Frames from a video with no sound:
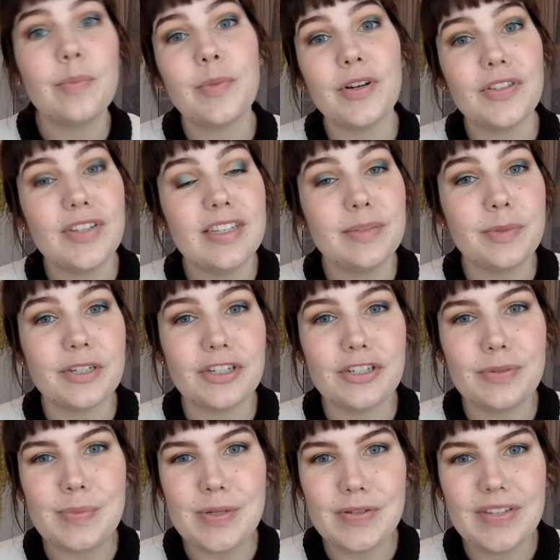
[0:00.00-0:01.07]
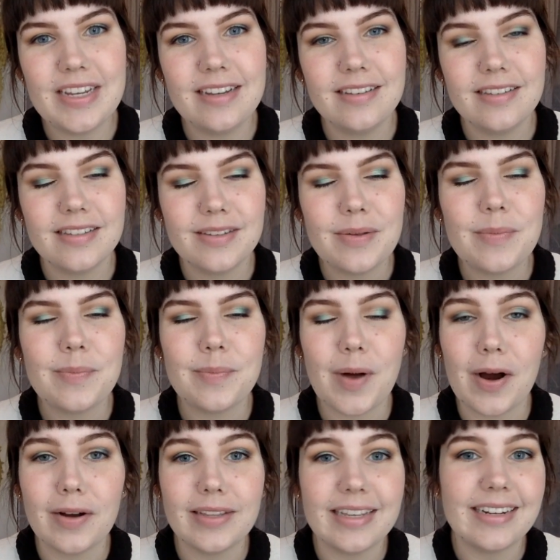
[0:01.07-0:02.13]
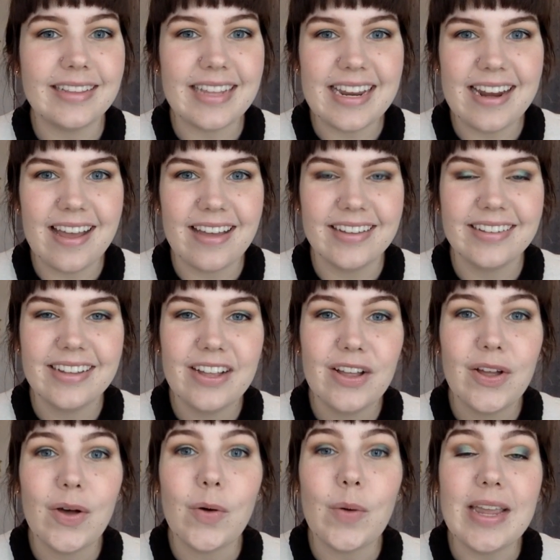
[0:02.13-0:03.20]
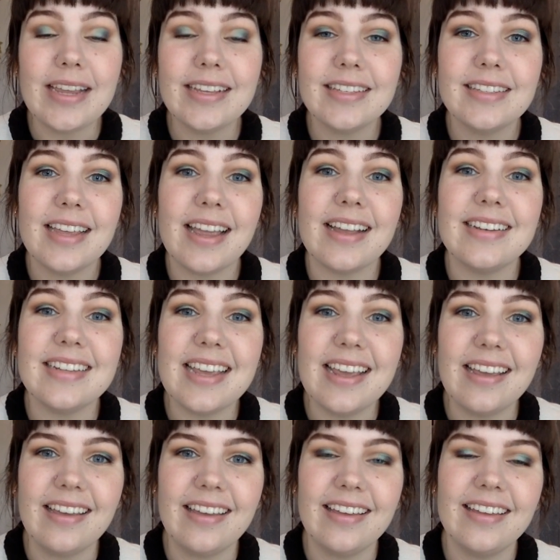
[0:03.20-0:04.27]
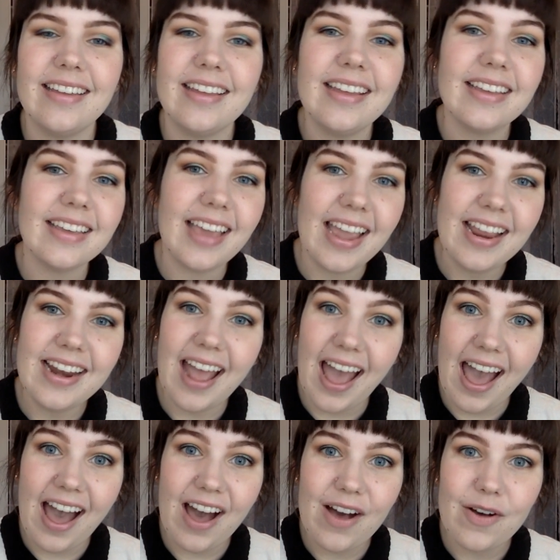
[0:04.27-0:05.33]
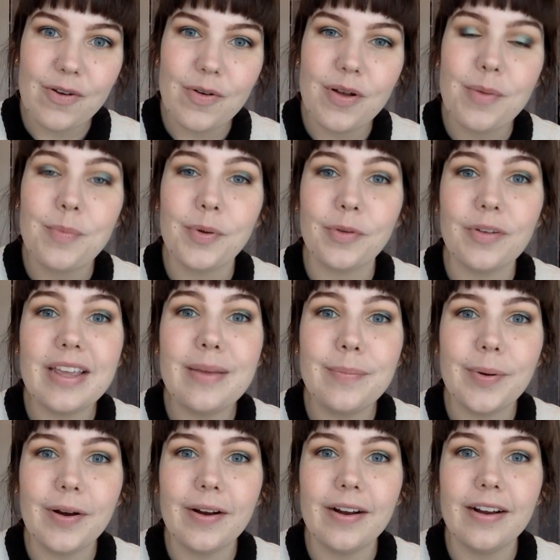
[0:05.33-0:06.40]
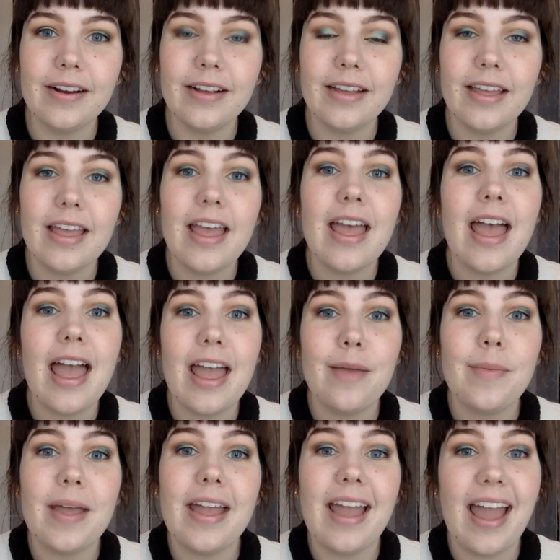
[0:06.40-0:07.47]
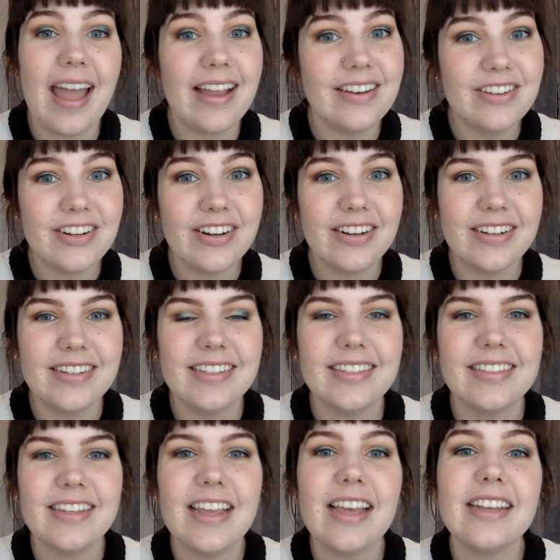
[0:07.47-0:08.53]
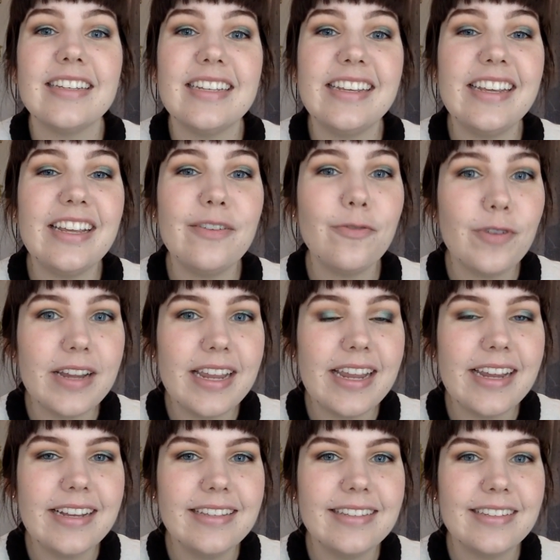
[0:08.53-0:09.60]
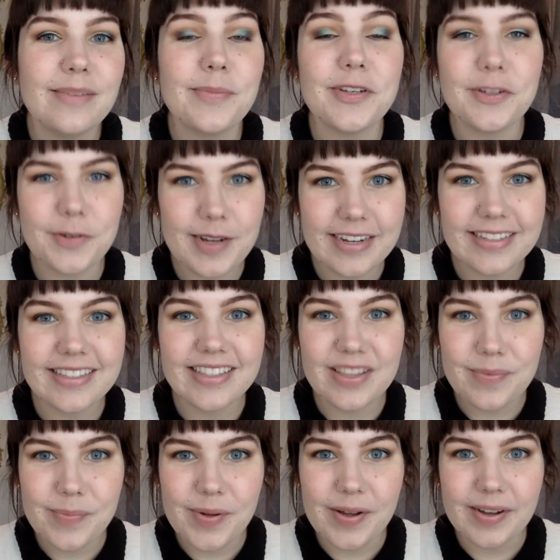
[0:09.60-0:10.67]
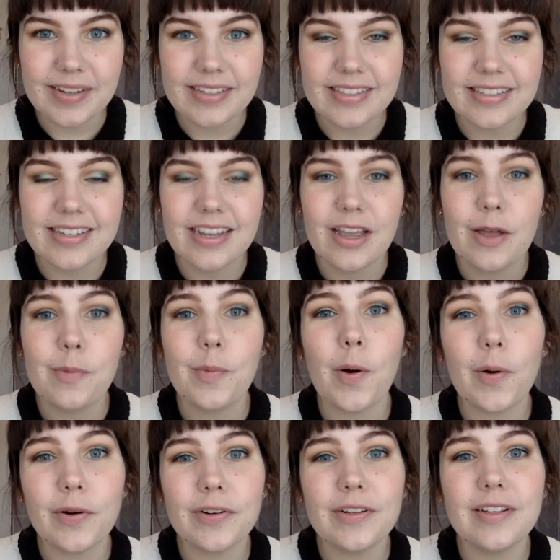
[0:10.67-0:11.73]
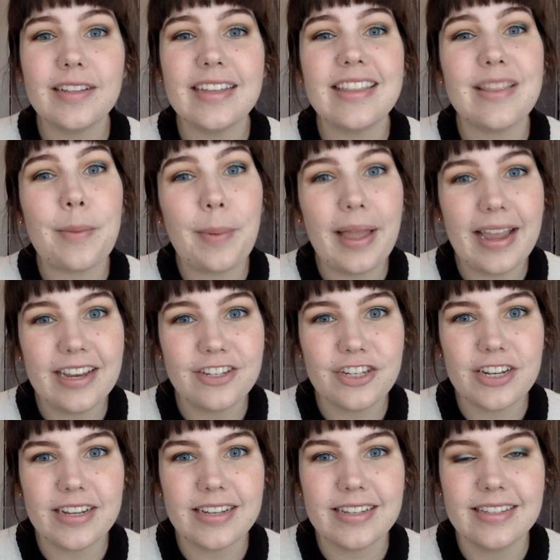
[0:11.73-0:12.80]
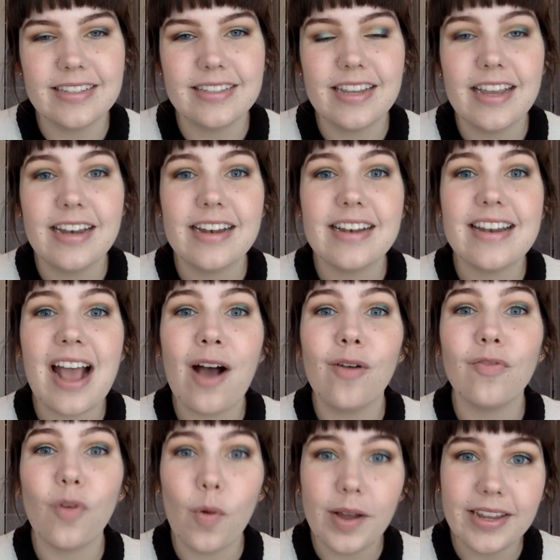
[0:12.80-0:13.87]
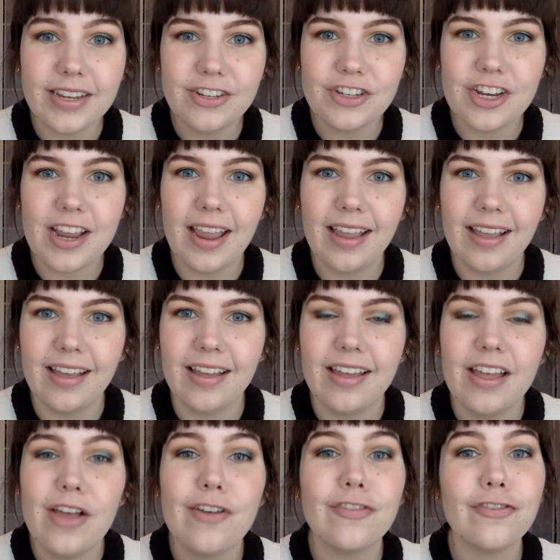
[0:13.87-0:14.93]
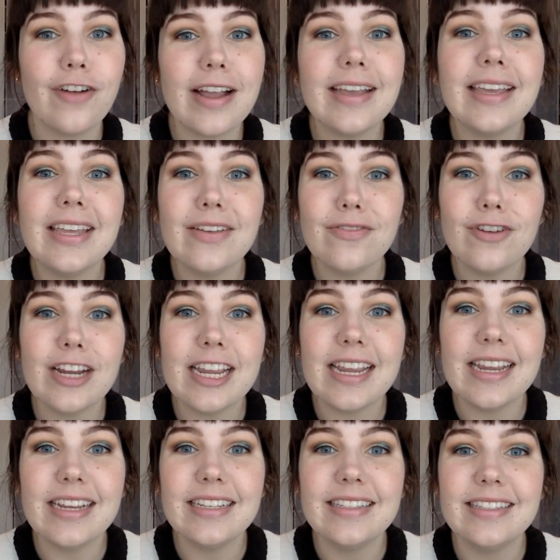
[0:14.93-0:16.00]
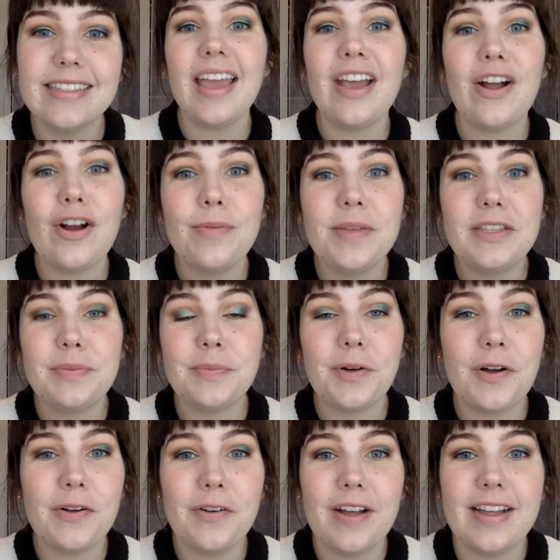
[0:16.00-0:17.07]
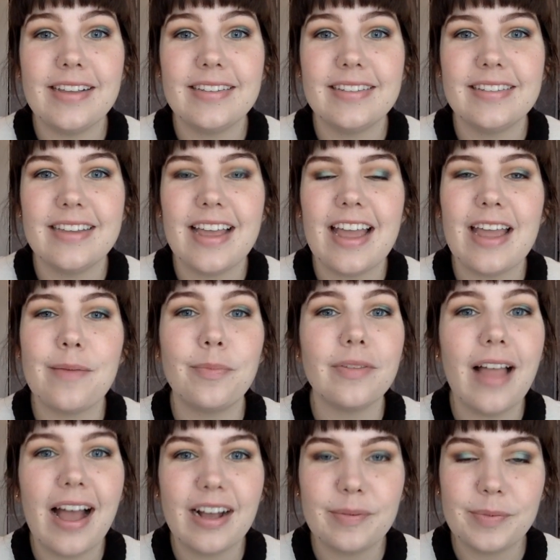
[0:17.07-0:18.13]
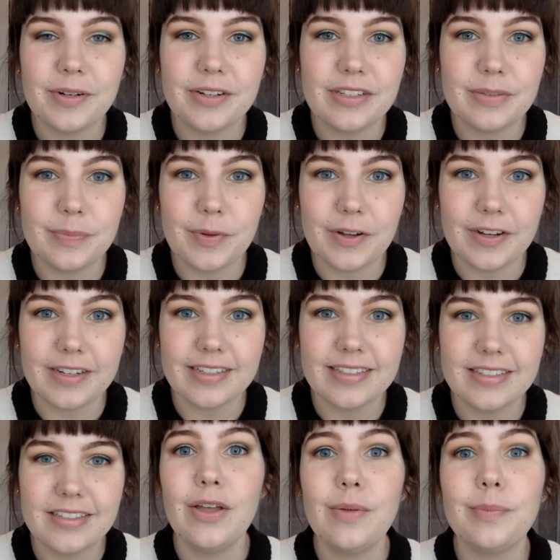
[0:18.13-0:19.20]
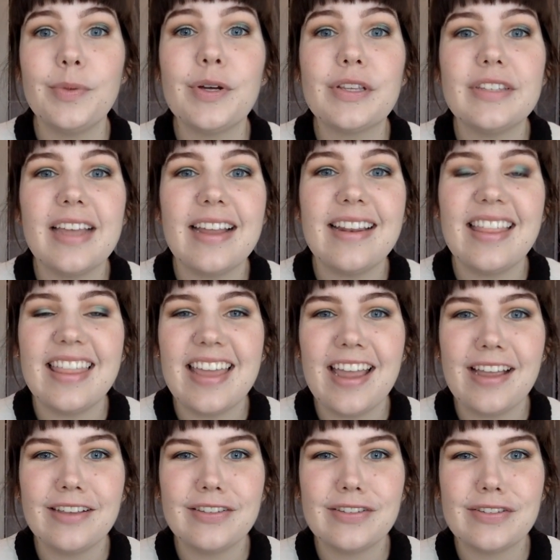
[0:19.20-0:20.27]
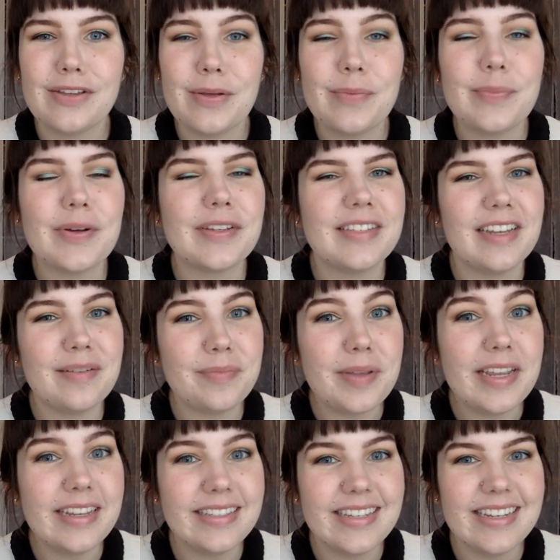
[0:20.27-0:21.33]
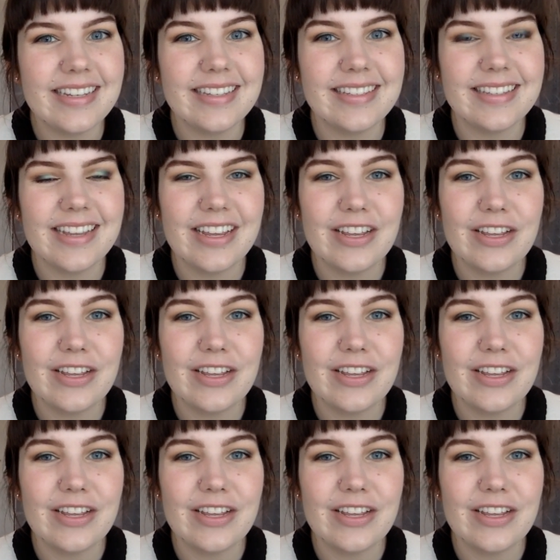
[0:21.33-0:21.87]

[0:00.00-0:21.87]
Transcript: Mercy's Bookish Musings, Marlin Alina, Winks and Ink, Kate Howe, Marie Berg, M.A. Anders, T. Reads, Betwixt the Books, Portal in the Pages, Now Voyaging, Frankie Reads, A Hermit's Progress, A Blackbird's Books, Books and Things, Books and Pieces,